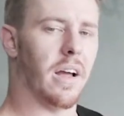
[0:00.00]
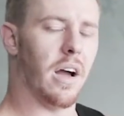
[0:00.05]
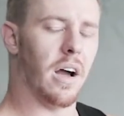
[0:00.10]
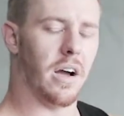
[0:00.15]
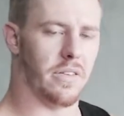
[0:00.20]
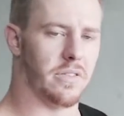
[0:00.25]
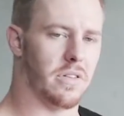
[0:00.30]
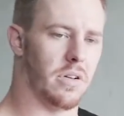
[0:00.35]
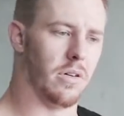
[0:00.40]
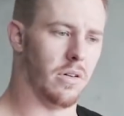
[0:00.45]

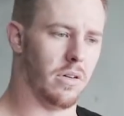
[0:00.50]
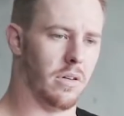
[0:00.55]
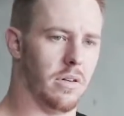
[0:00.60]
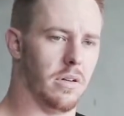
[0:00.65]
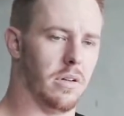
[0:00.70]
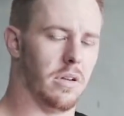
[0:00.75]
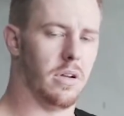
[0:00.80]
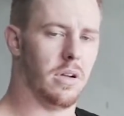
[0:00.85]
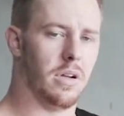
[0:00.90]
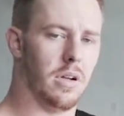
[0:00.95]
half
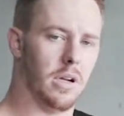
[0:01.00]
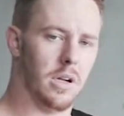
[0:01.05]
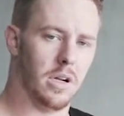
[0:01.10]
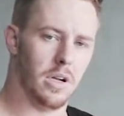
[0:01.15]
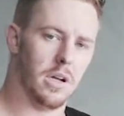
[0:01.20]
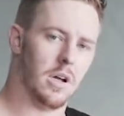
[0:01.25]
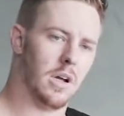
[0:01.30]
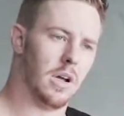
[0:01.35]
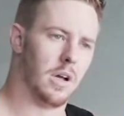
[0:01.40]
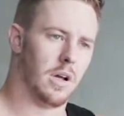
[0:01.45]
turn
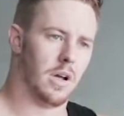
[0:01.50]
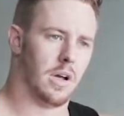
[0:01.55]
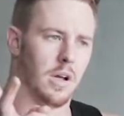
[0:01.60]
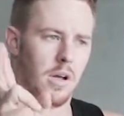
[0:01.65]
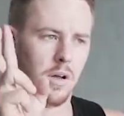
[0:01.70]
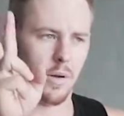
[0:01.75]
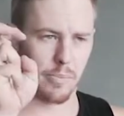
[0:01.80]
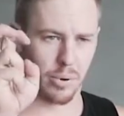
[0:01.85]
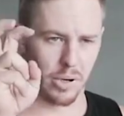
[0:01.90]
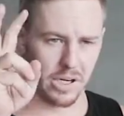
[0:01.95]

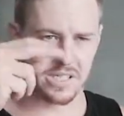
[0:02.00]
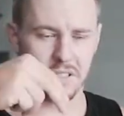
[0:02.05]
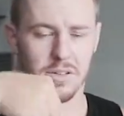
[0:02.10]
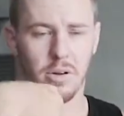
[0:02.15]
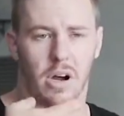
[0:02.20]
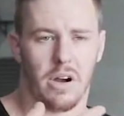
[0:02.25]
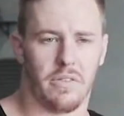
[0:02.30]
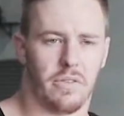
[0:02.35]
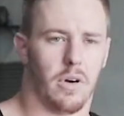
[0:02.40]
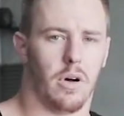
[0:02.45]
press
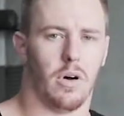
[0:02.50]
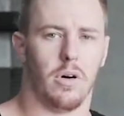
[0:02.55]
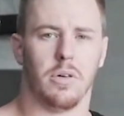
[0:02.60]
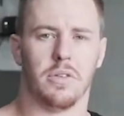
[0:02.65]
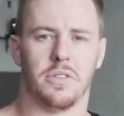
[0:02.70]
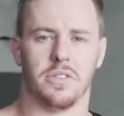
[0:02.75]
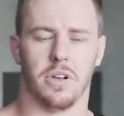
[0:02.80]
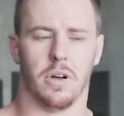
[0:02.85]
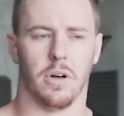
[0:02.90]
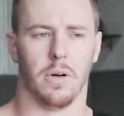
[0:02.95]
dive roll.
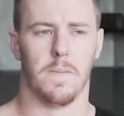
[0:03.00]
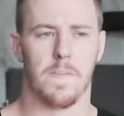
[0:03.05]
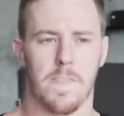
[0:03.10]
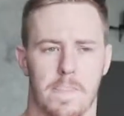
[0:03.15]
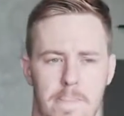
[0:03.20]
So